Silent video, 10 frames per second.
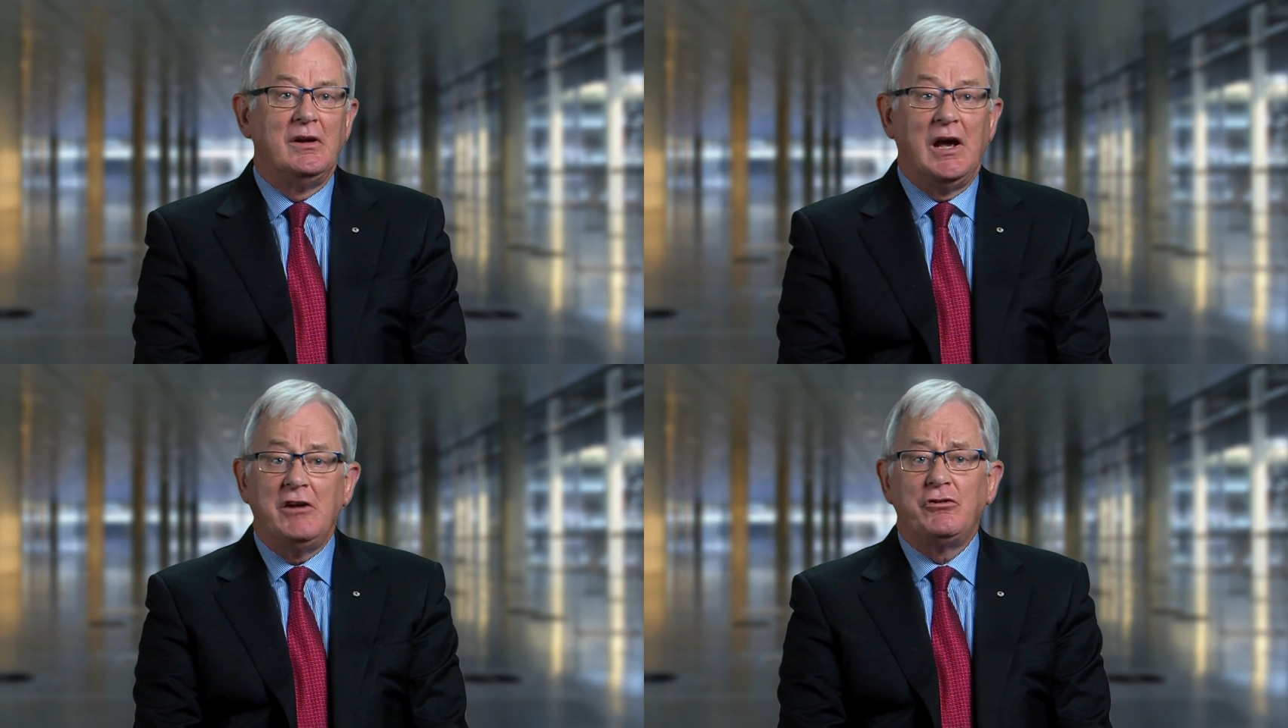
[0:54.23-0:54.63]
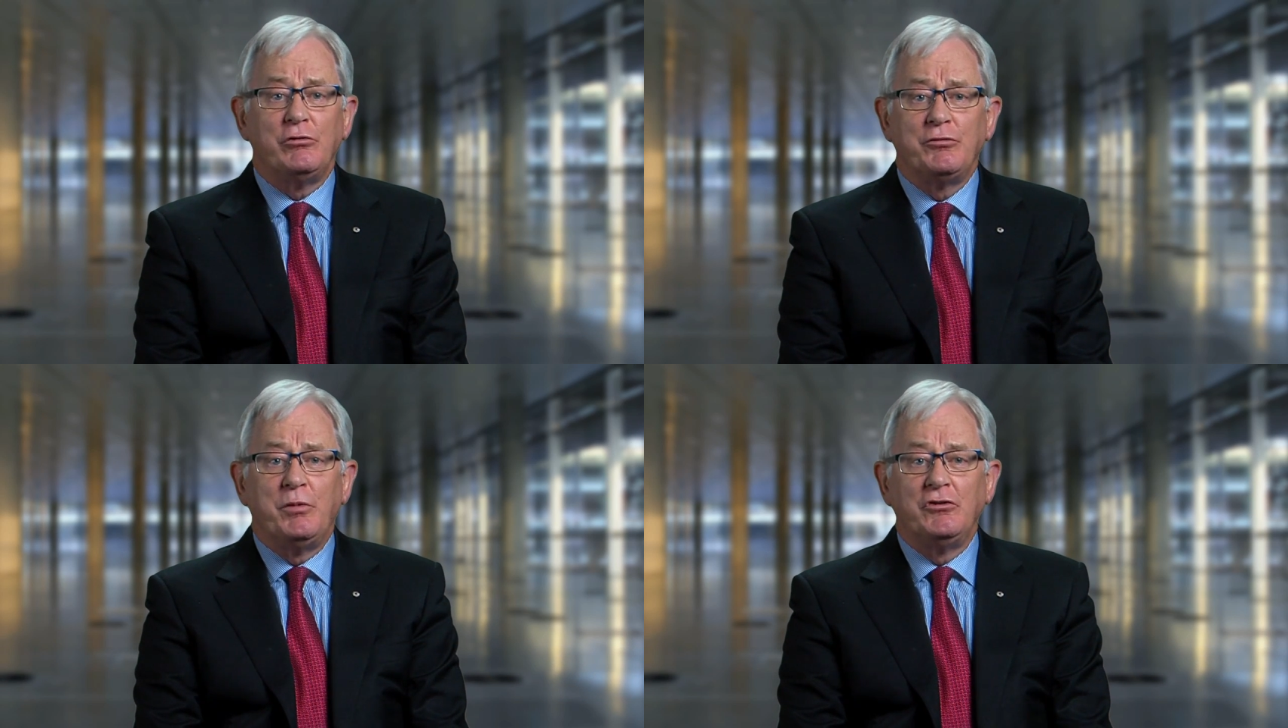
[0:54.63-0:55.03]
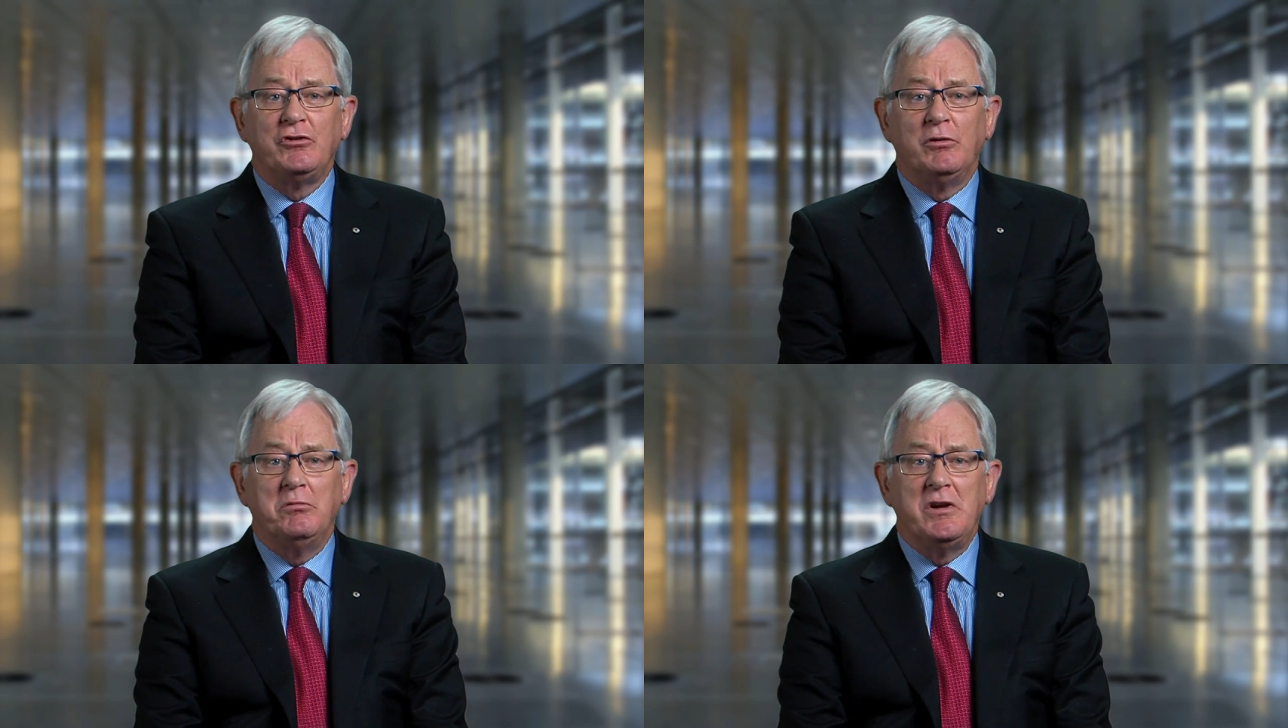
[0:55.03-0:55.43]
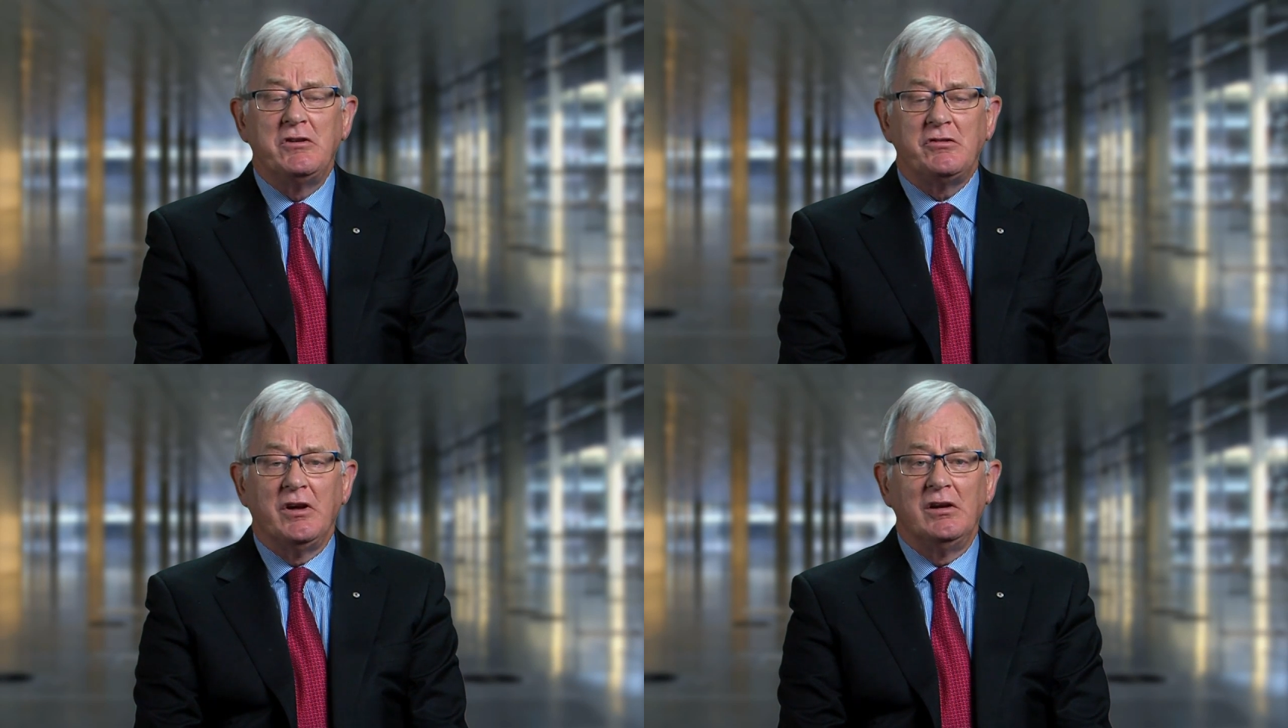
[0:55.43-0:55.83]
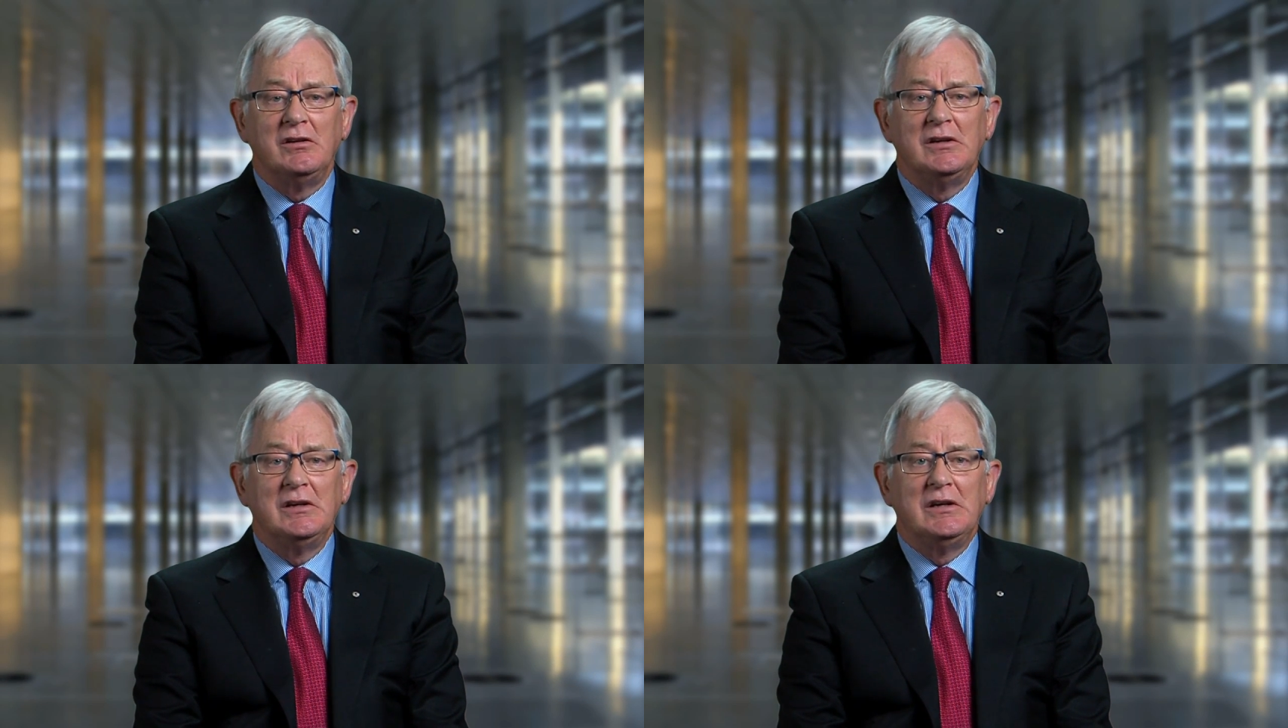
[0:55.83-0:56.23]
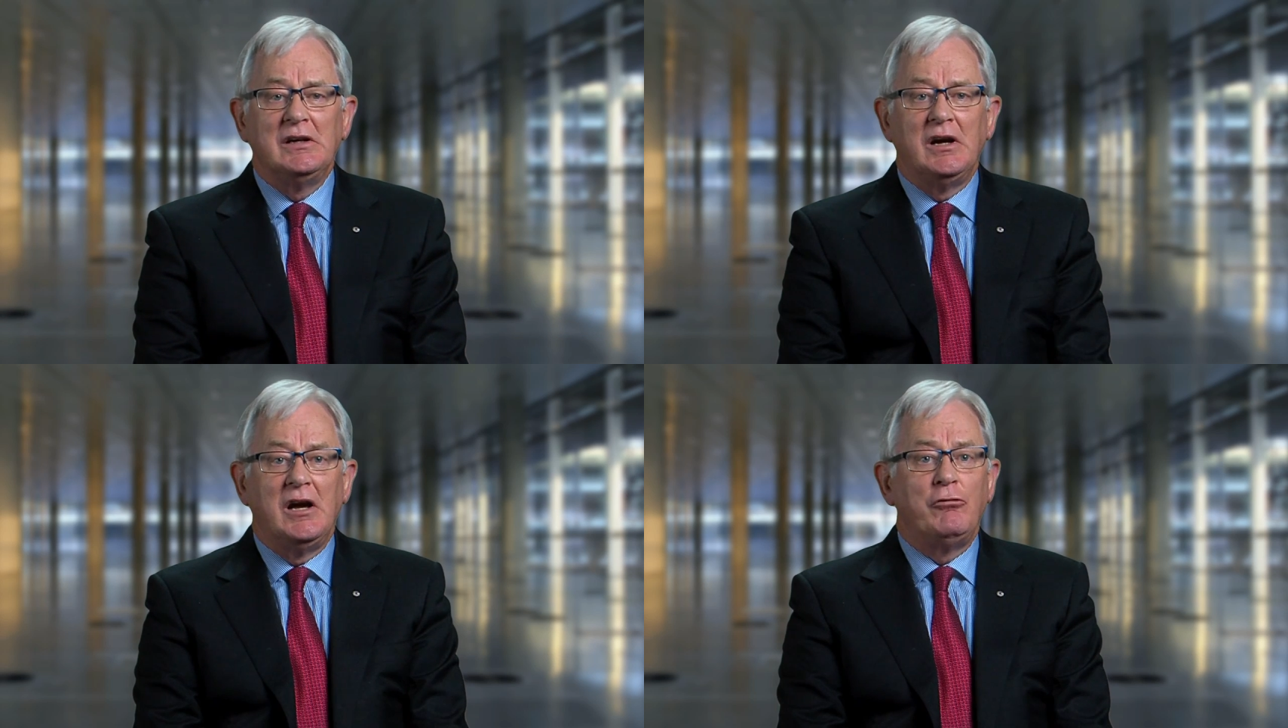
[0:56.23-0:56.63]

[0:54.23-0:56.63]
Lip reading: As the responsible minister, I